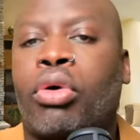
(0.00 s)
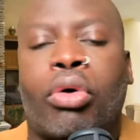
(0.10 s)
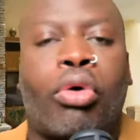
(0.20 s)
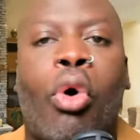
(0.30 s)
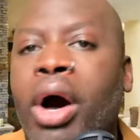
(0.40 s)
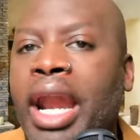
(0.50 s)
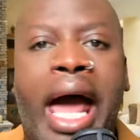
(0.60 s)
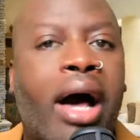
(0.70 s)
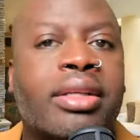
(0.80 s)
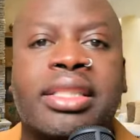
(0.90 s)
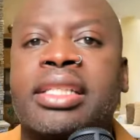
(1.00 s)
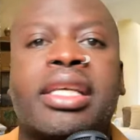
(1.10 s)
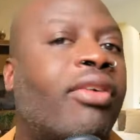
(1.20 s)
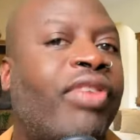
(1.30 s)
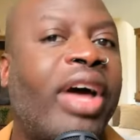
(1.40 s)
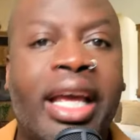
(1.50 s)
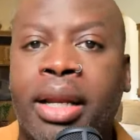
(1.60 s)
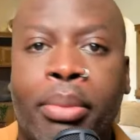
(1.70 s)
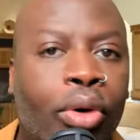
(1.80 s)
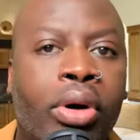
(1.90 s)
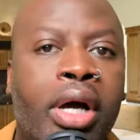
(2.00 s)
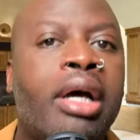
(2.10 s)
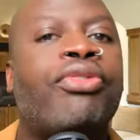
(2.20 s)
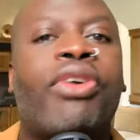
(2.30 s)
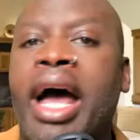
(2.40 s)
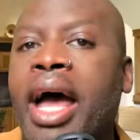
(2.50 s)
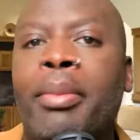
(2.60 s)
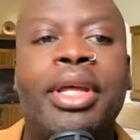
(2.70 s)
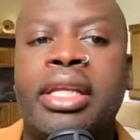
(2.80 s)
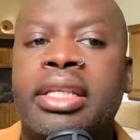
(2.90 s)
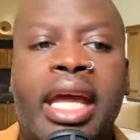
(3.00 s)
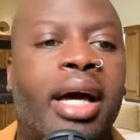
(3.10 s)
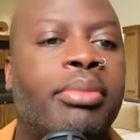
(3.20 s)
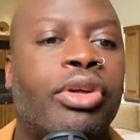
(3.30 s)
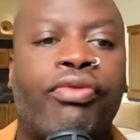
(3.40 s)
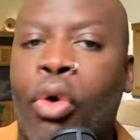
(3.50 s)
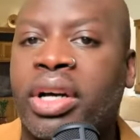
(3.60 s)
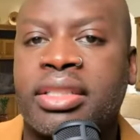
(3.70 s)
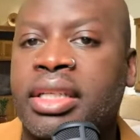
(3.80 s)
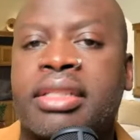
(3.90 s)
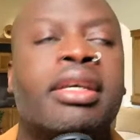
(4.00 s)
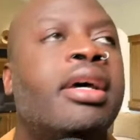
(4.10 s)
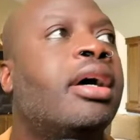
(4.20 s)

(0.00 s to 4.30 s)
courthouses available for how many damn divorces